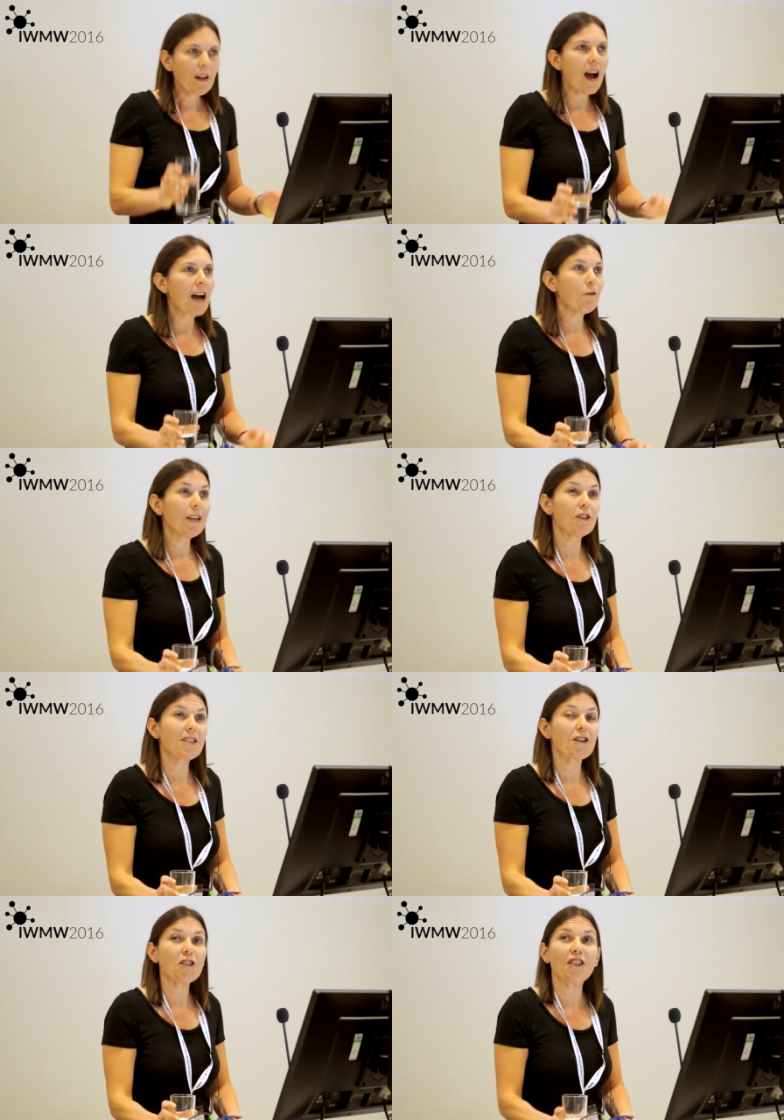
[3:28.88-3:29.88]
I had a really good
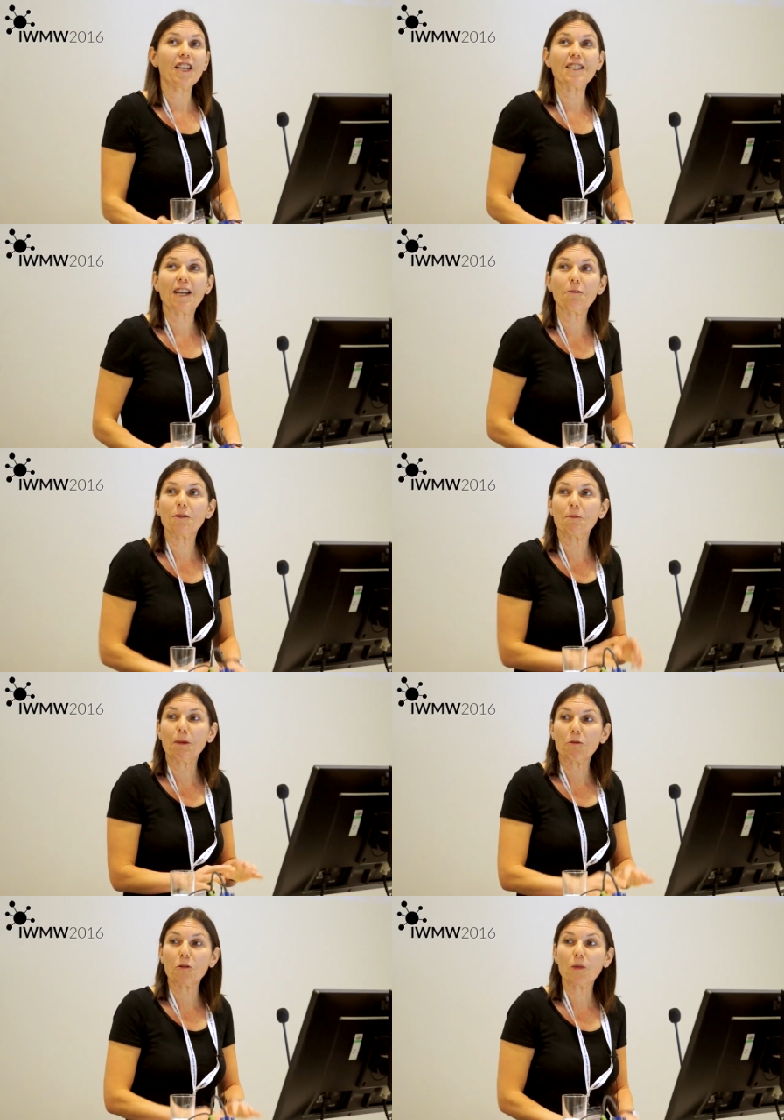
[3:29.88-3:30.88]
discussion yesterday with some
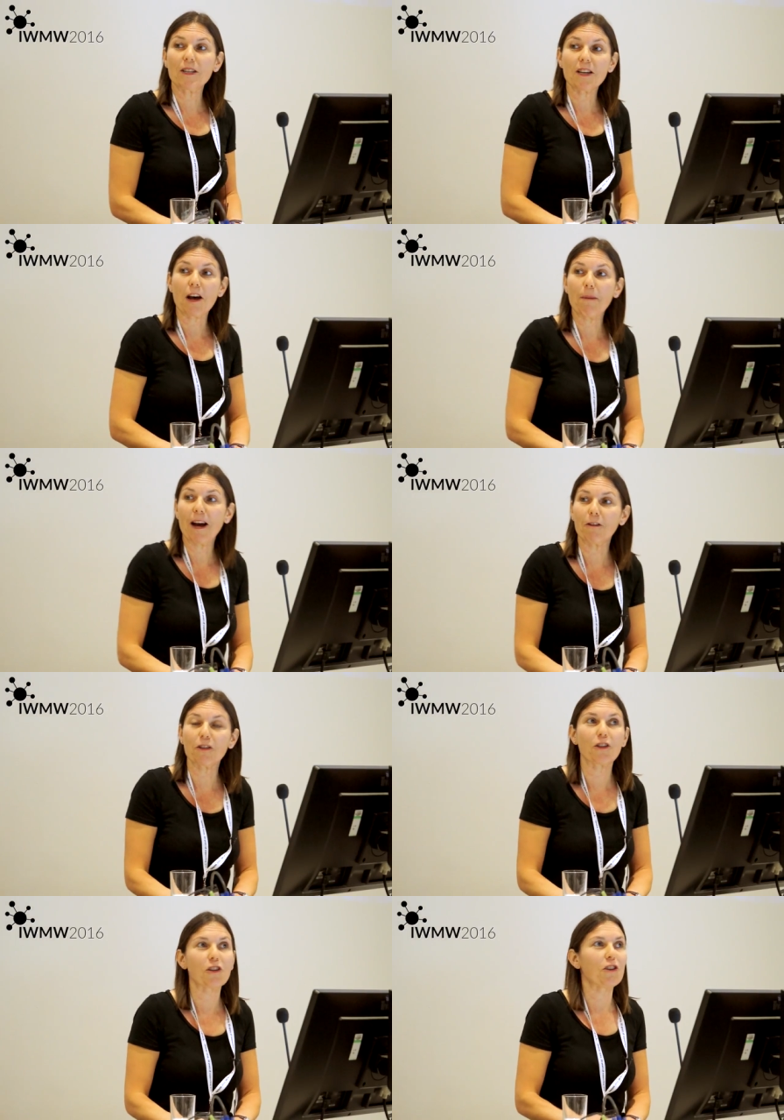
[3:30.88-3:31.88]
people on Twitter about
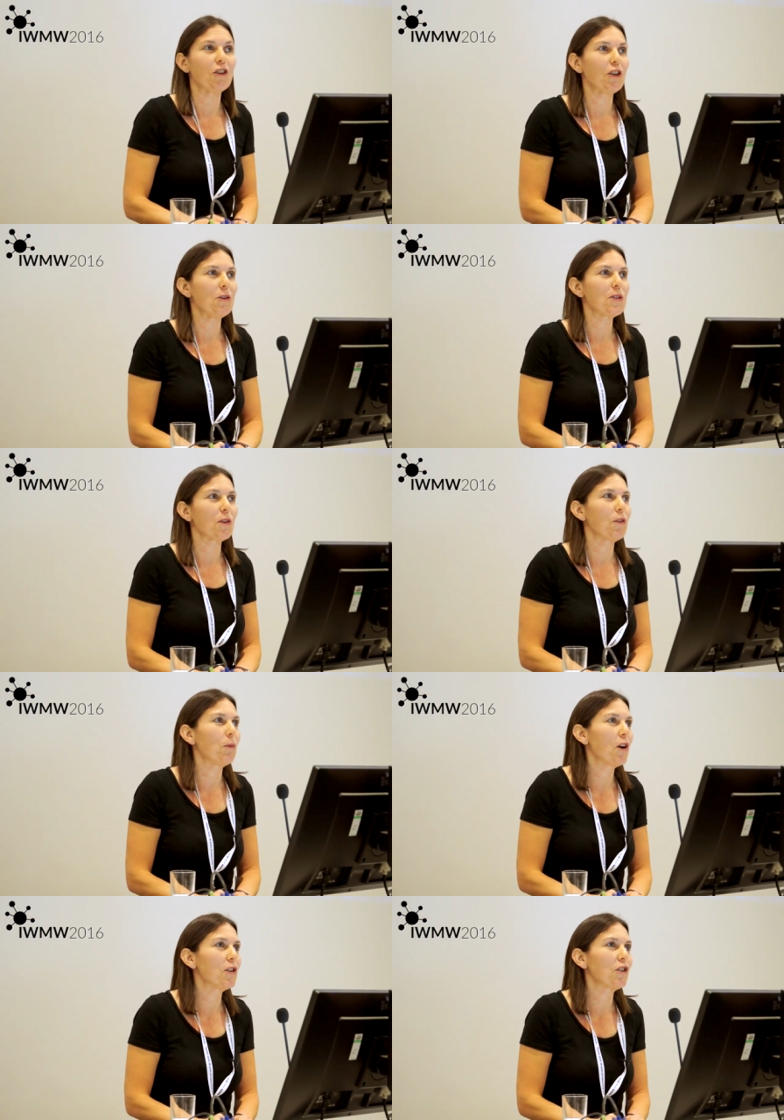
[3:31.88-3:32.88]
the, the use of the
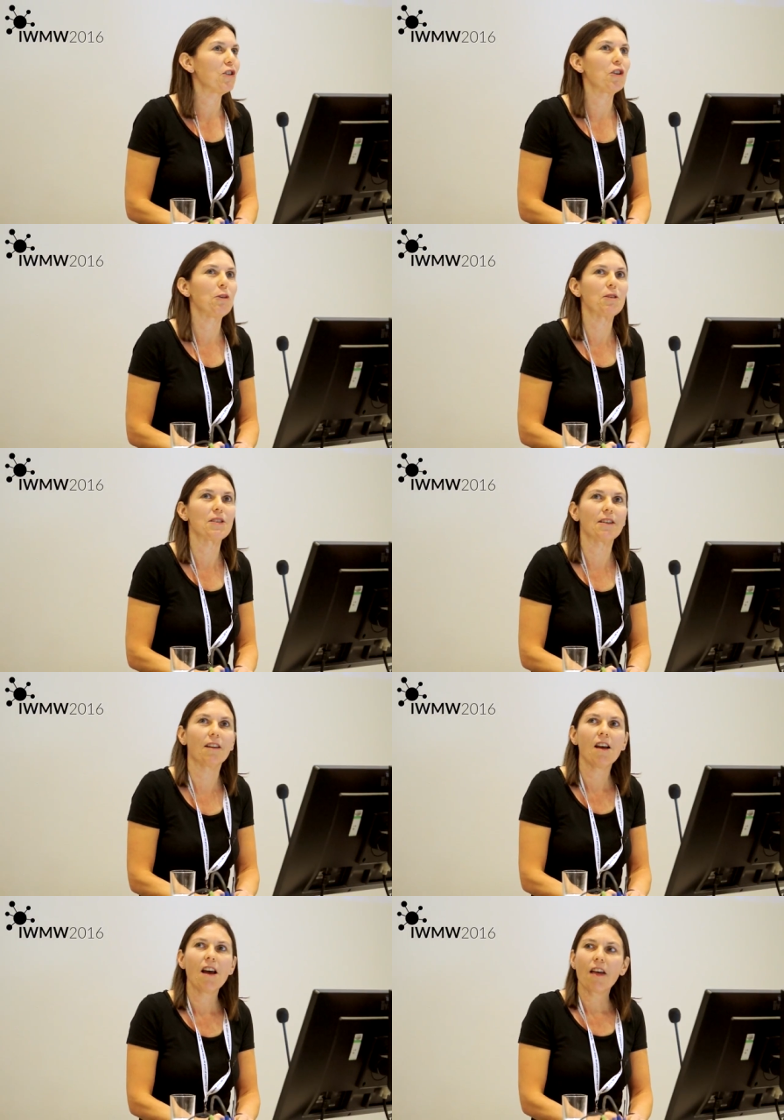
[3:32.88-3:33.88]
word consumers
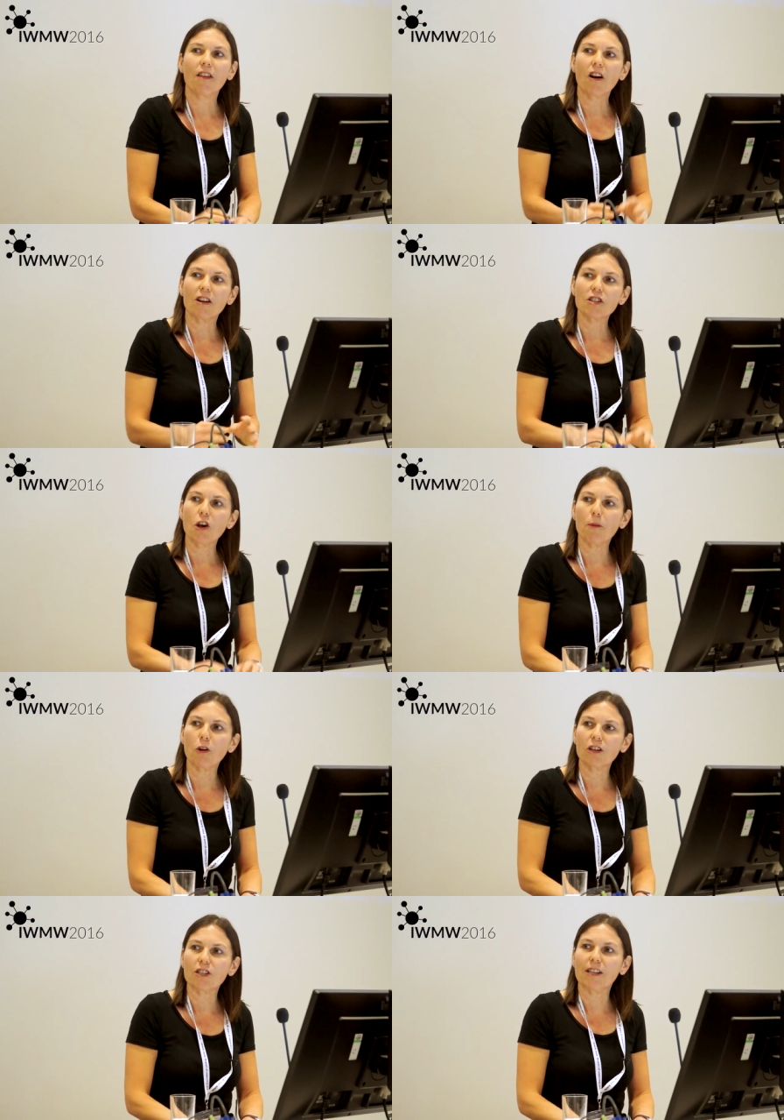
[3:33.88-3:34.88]
and the kind of
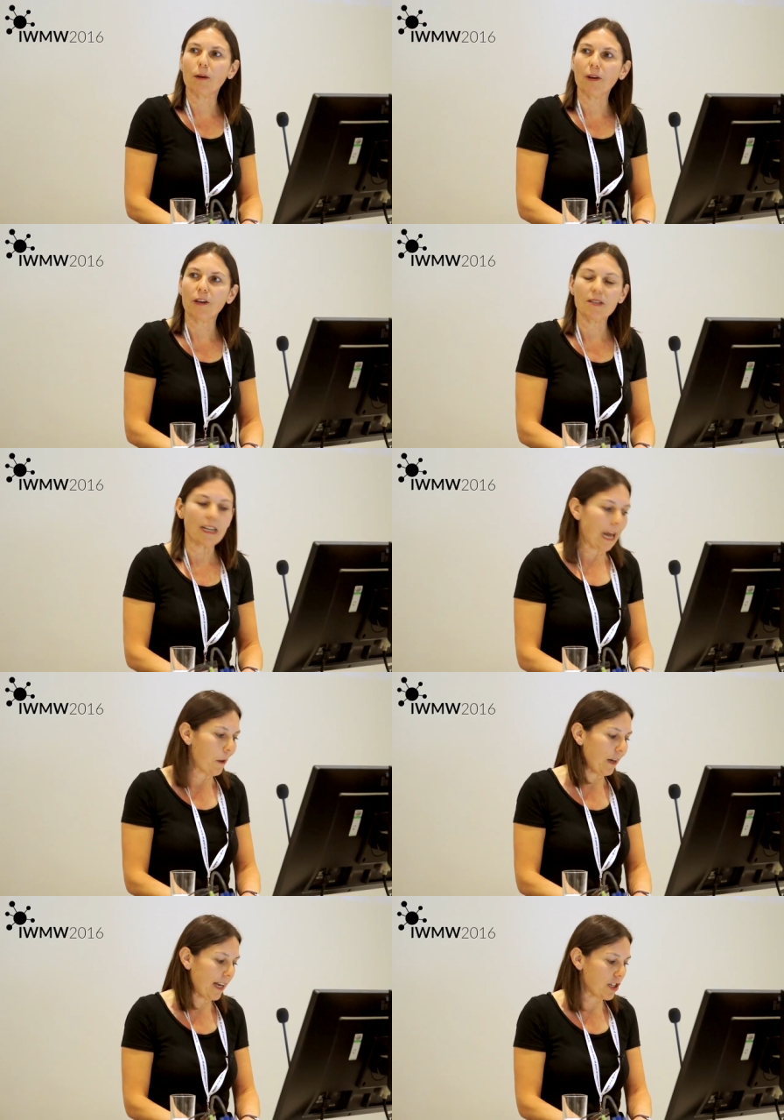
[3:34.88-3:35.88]
terminology that we're using
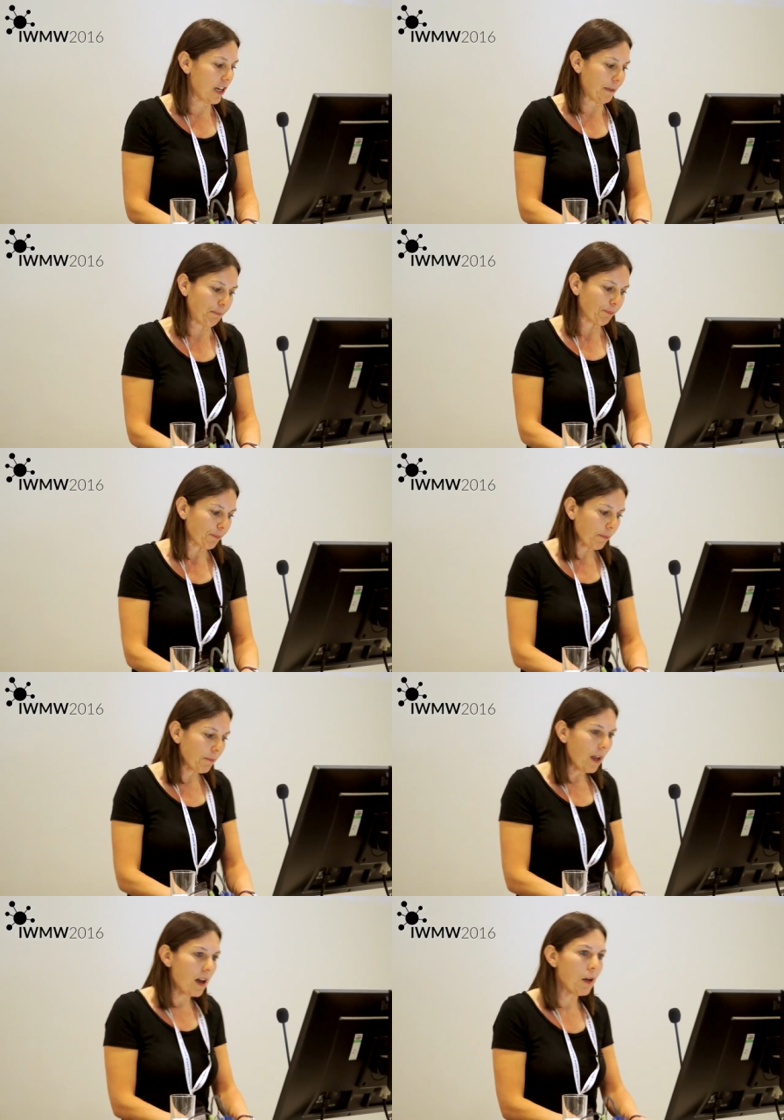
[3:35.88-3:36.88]
now in HE.
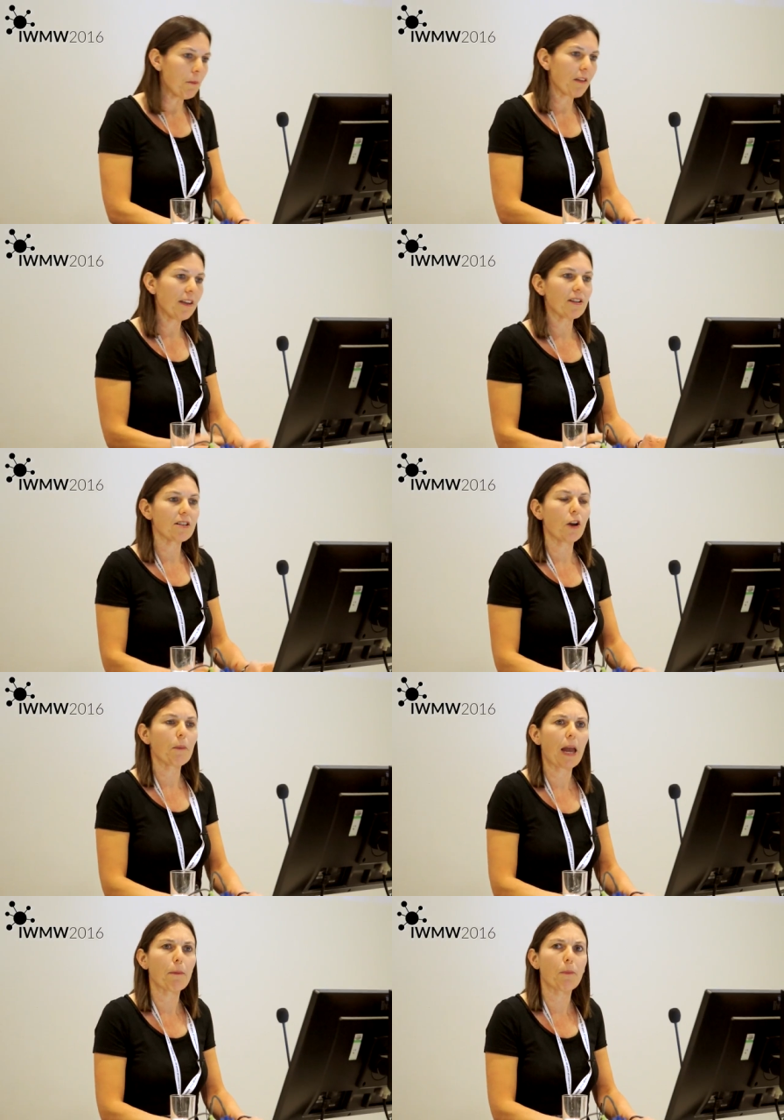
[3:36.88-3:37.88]
Um, I think this term
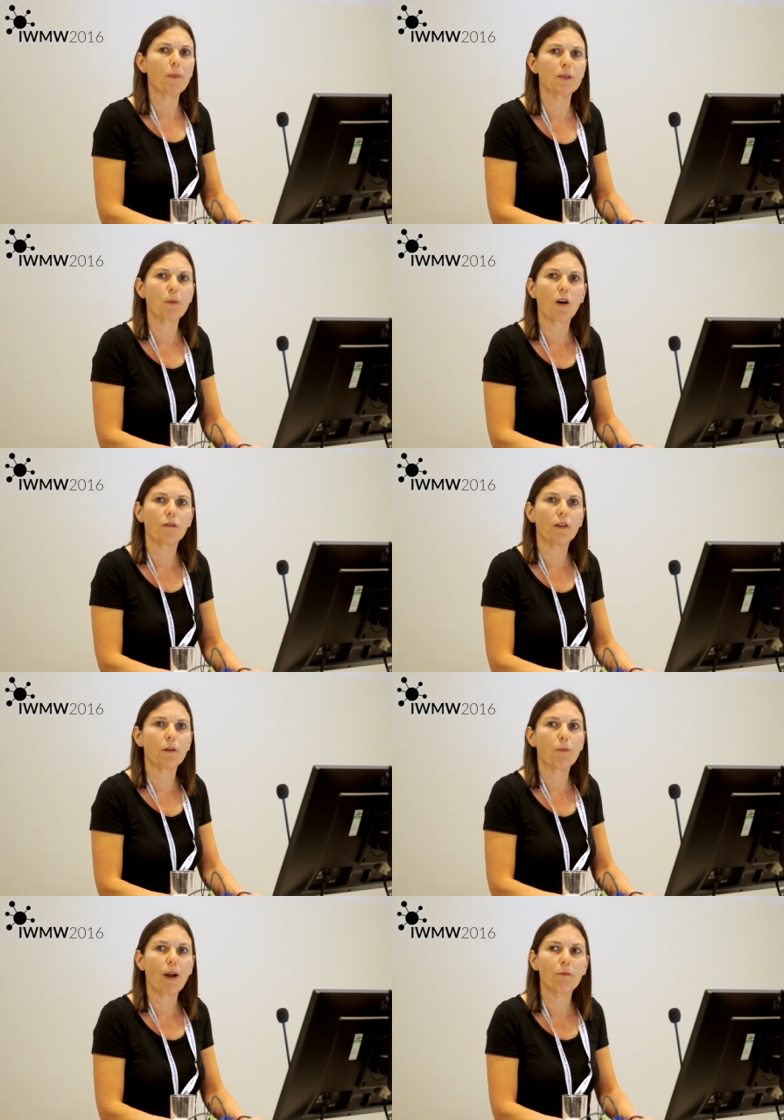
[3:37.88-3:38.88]
came up as part of
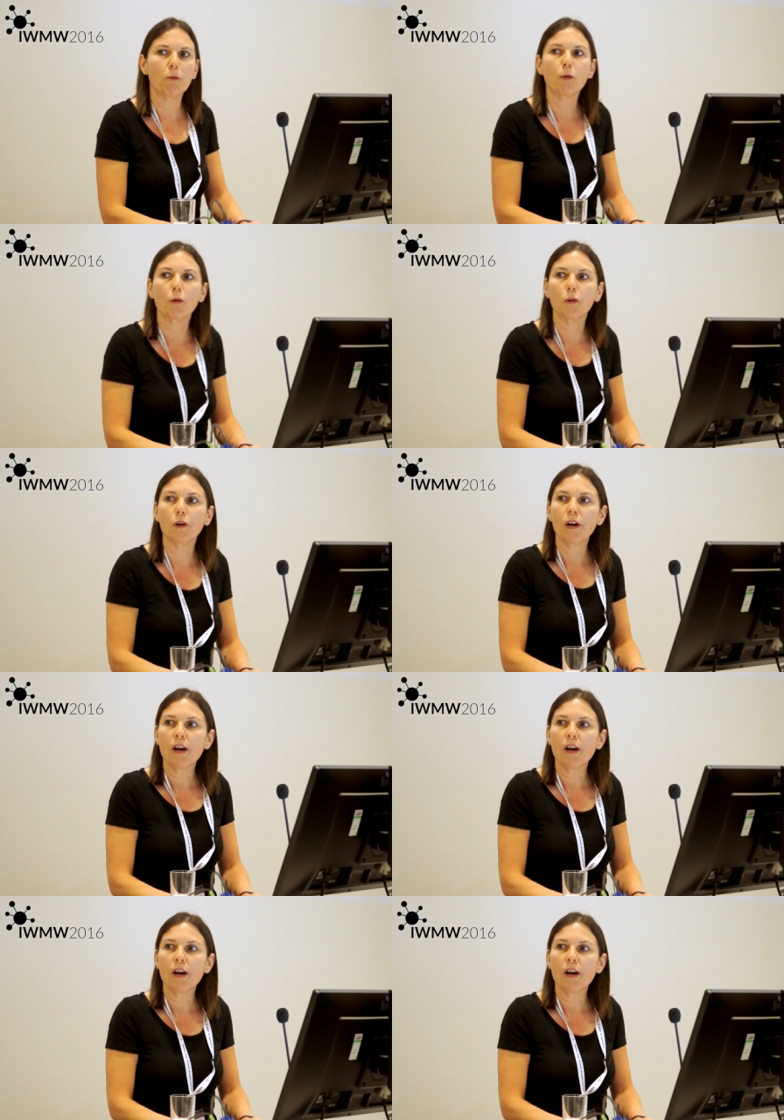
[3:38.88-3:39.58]
the Browne report